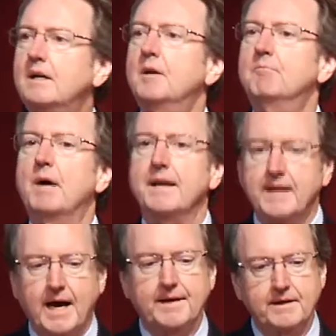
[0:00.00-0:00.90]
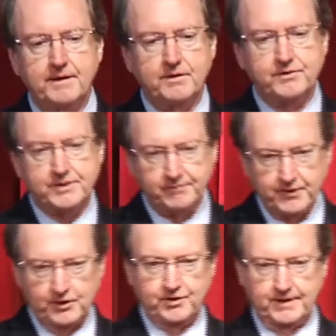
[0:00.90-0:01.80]
but not
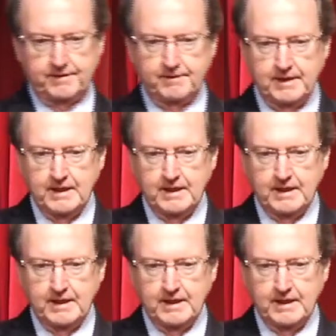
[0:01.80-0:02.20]
sufficient.